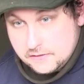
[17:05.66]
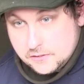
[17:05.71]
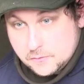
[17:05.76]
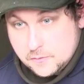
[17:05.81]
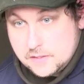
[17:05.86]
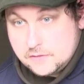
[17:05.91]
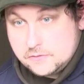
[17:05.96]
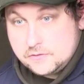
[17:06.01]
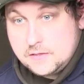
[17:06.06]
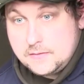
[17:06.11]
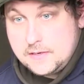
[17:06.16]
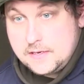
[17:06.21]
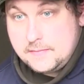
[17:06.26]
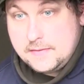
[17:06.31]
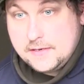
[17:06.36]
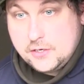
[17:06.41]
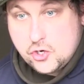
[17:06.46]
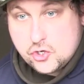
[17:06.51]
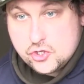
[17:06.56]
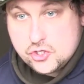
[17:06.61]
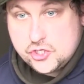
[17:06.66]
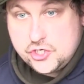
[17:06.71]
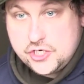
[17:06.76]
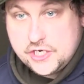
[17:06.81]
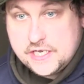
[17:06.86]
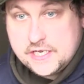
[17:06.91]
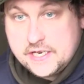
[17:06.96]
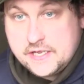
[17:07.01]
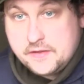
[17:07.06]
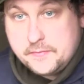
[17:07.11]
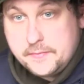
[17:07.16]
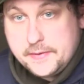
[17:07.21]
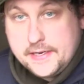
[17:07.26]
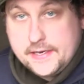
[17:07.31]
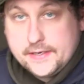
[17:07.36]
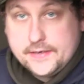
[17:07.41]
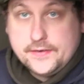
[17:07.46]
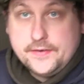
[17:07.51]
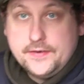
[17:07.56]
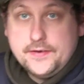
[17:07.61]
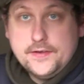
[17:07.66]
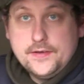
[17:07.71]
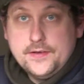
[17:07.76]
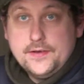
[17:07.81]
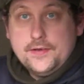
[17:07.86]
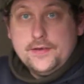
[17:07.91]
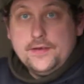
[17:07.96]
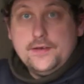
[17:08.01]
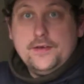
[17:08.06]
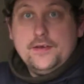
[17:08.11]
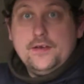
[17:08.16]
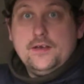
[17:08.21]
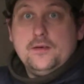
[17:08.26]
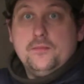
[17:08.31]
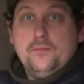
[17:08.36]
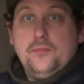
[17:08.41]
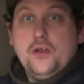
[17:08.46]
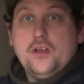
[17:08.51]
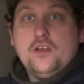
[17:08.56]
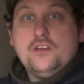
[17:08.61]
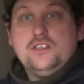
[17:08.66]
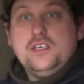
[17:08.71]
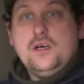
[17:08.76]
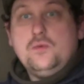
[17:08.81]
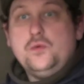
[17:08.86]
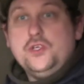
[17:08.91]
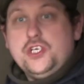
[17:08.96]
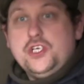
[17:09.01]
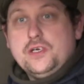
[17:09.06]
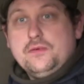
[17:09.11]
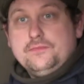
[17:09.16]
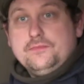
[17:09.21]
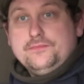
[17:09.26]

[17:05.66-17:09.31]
as well, so I might cook the chicken and the bacon and put it on a sandwich.